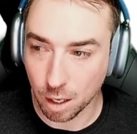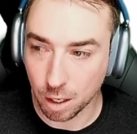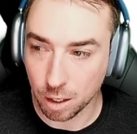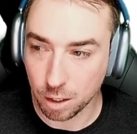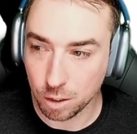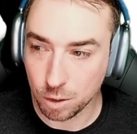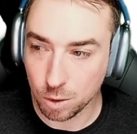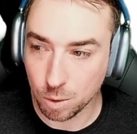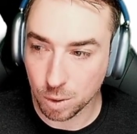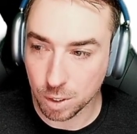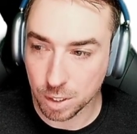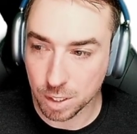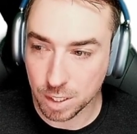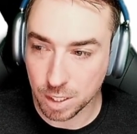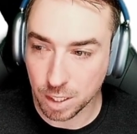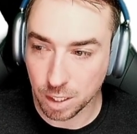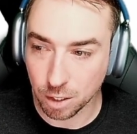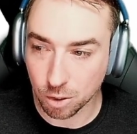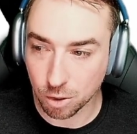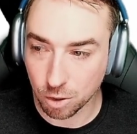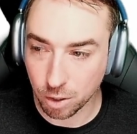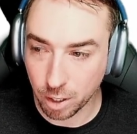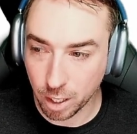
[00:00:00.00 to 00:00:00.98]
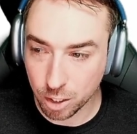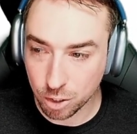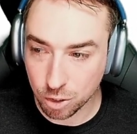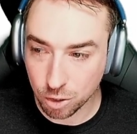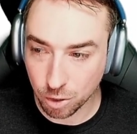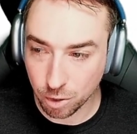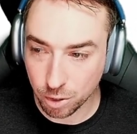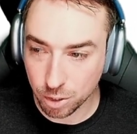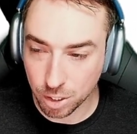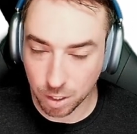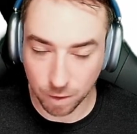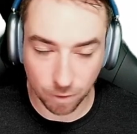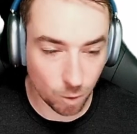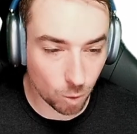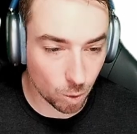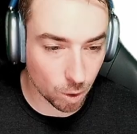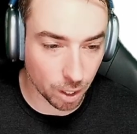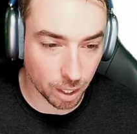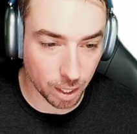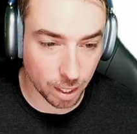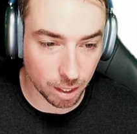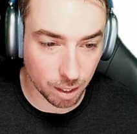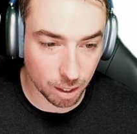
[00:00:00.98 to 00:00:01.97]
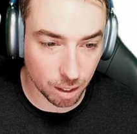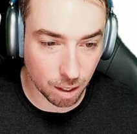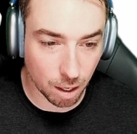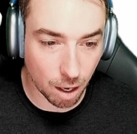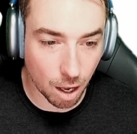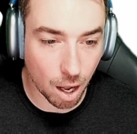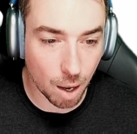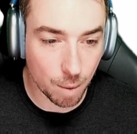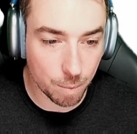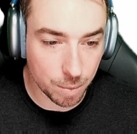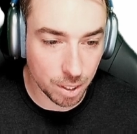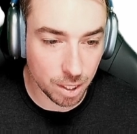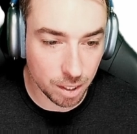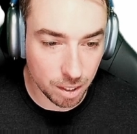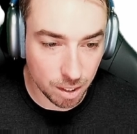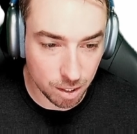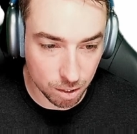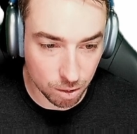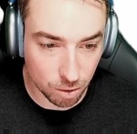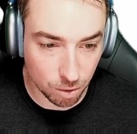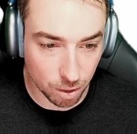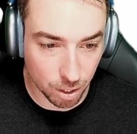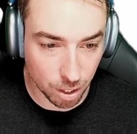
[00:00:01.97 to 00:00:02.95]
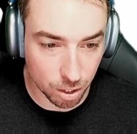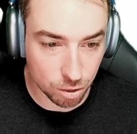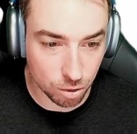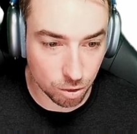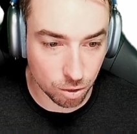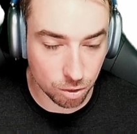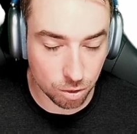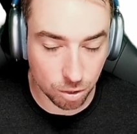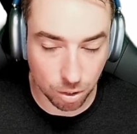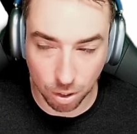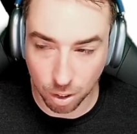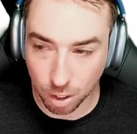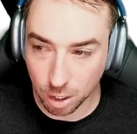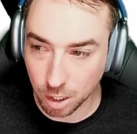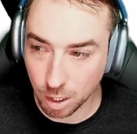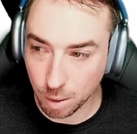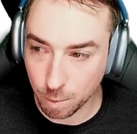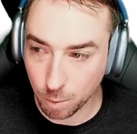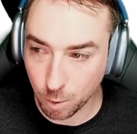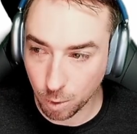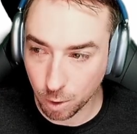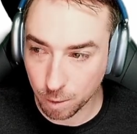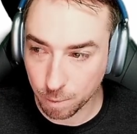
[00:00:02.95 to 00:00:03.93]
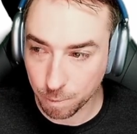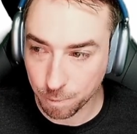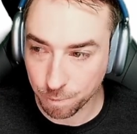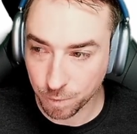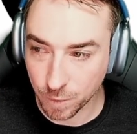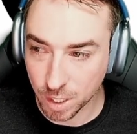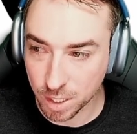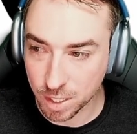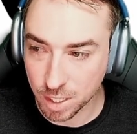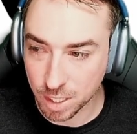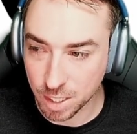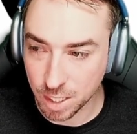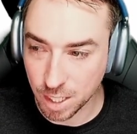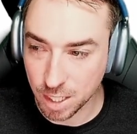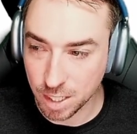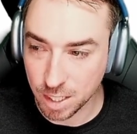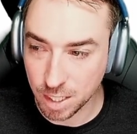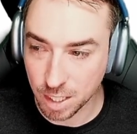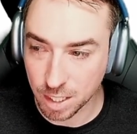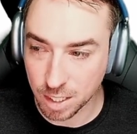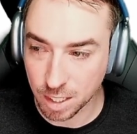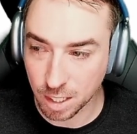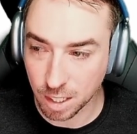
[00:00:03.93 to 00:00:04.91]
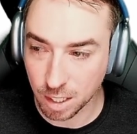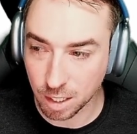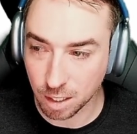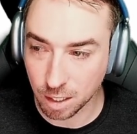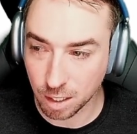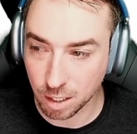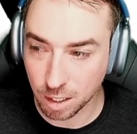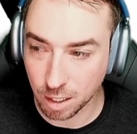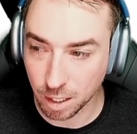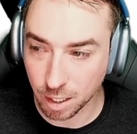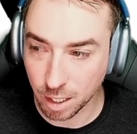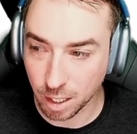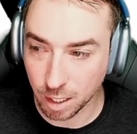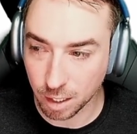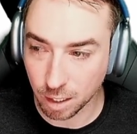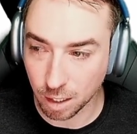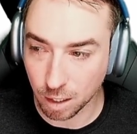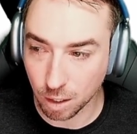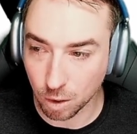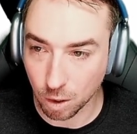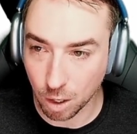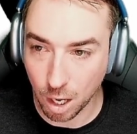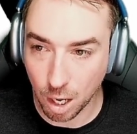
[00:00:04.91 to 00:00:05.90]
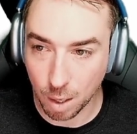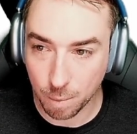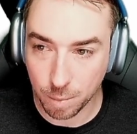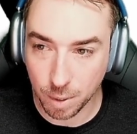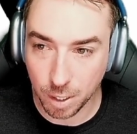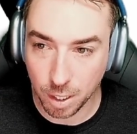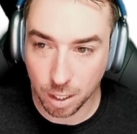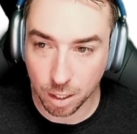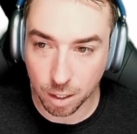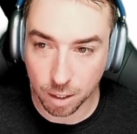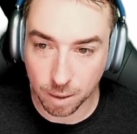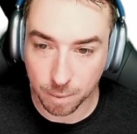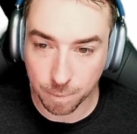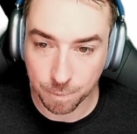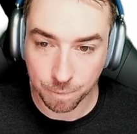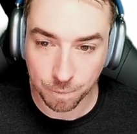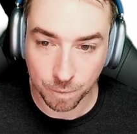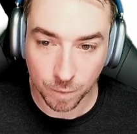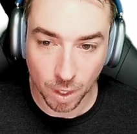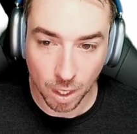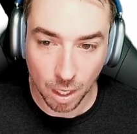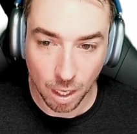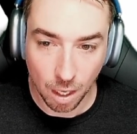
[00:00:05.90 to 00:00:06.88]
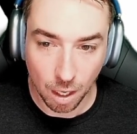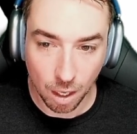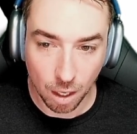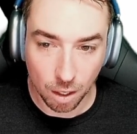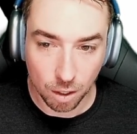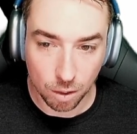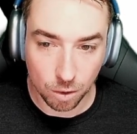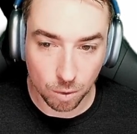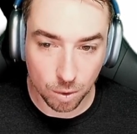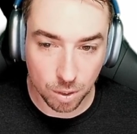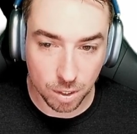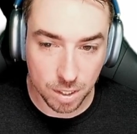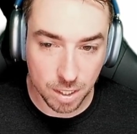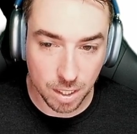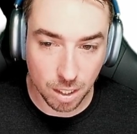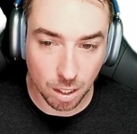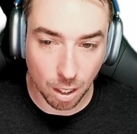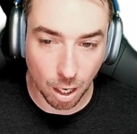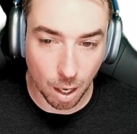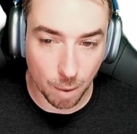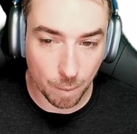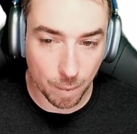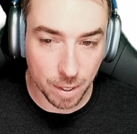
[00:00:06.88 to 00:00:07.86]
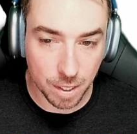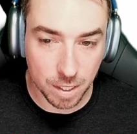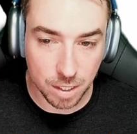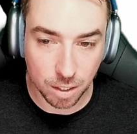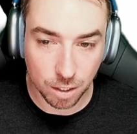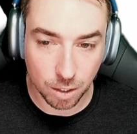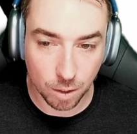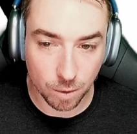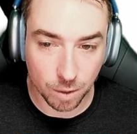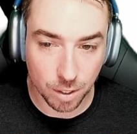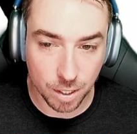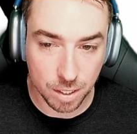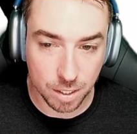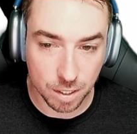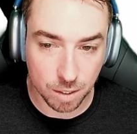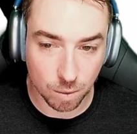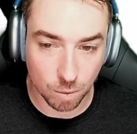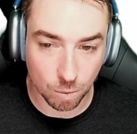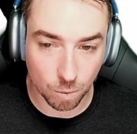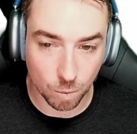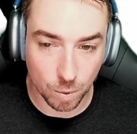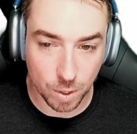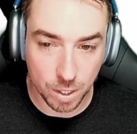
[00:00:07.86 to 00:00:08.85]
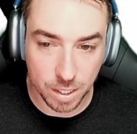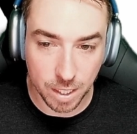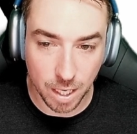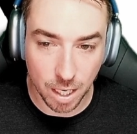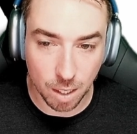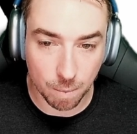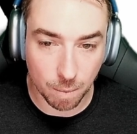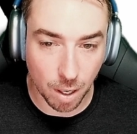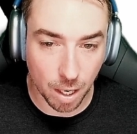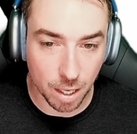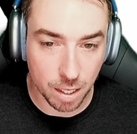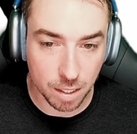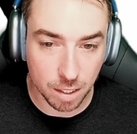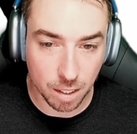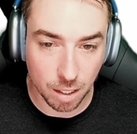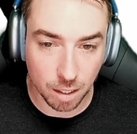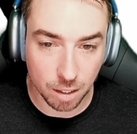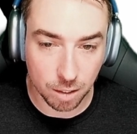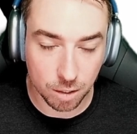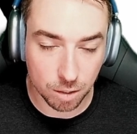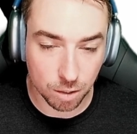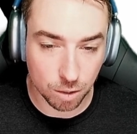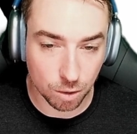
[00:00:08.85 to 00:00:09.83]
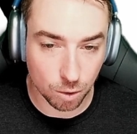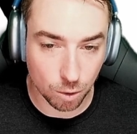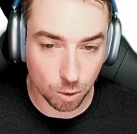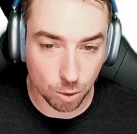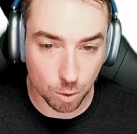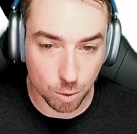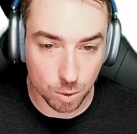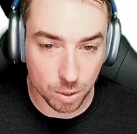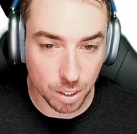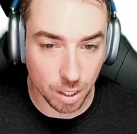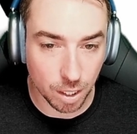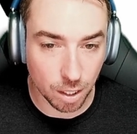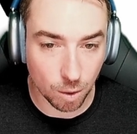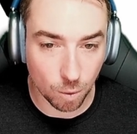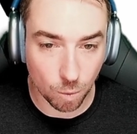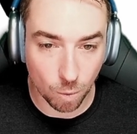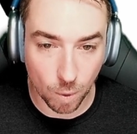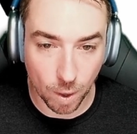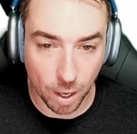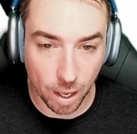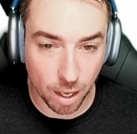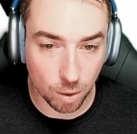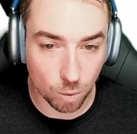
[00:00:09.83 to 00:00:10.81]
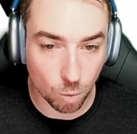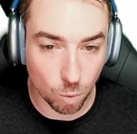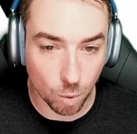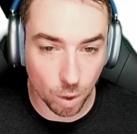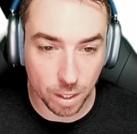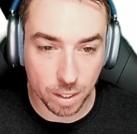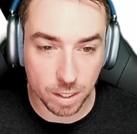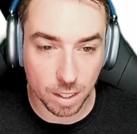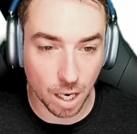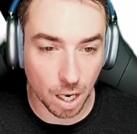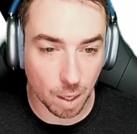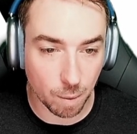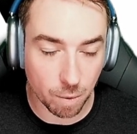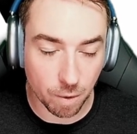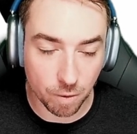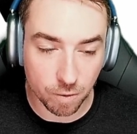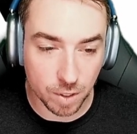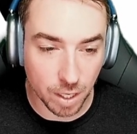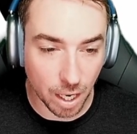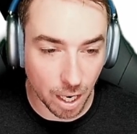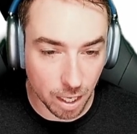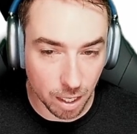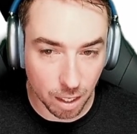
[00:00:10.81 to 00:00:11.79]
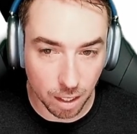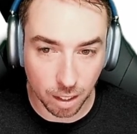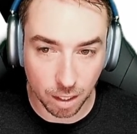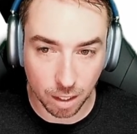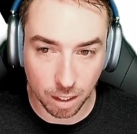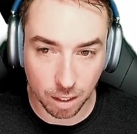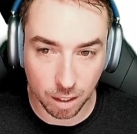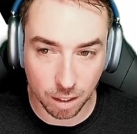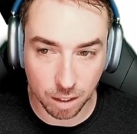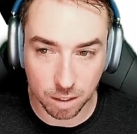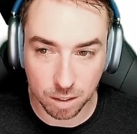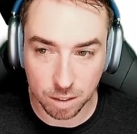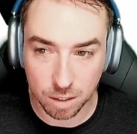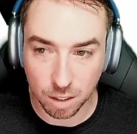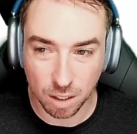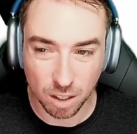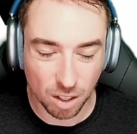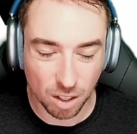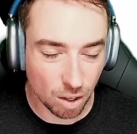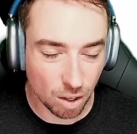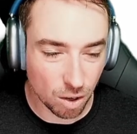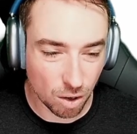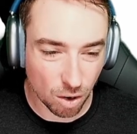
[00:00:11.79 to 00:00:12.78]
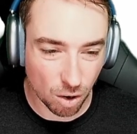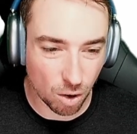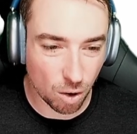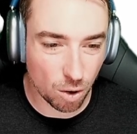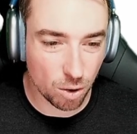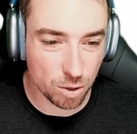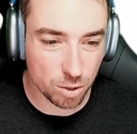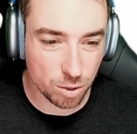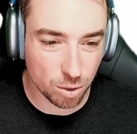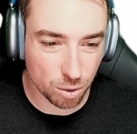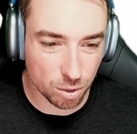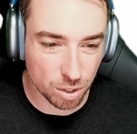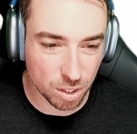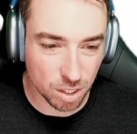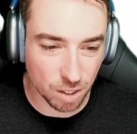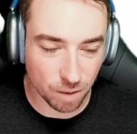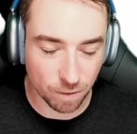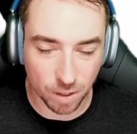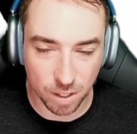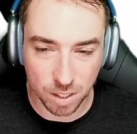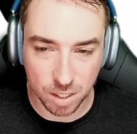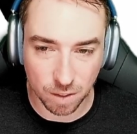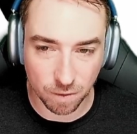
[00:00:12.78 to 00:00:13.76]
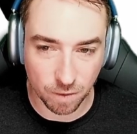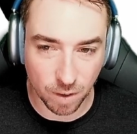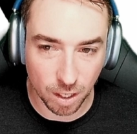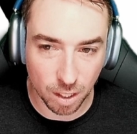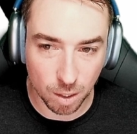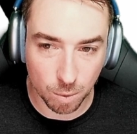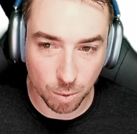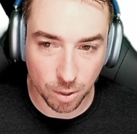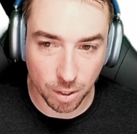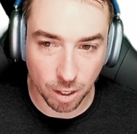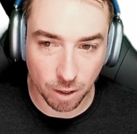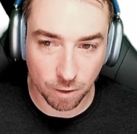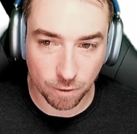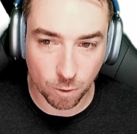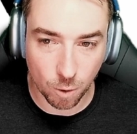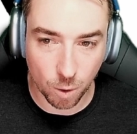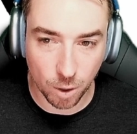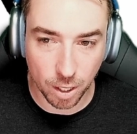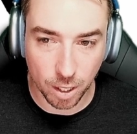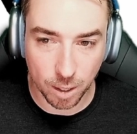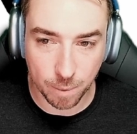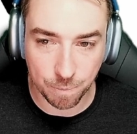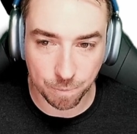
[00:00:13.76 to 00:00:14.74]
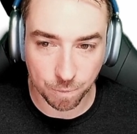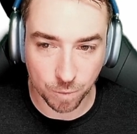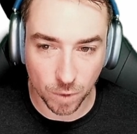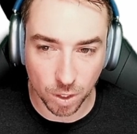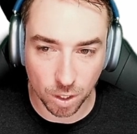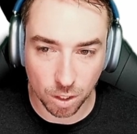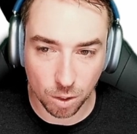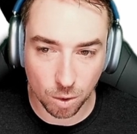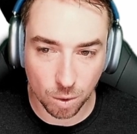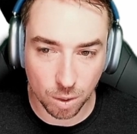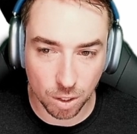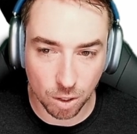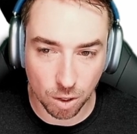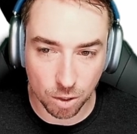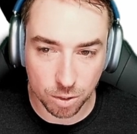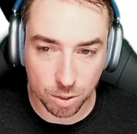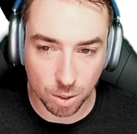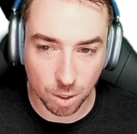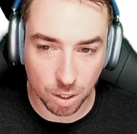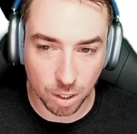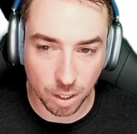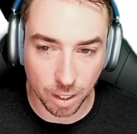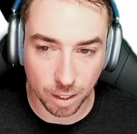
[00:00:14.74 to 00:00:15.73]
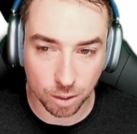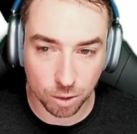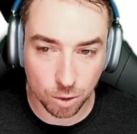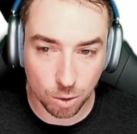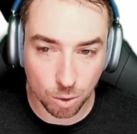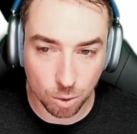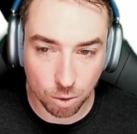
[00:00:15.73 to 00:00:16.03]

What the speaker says: You can see the credentials. If you want to copy these credentials to your clipboard, it's as easy as clicking the little copy here. You can see comments, this, we data mined it, who did it, when, what type of data it is, all sorts of stuff that's available there for you. You can also click new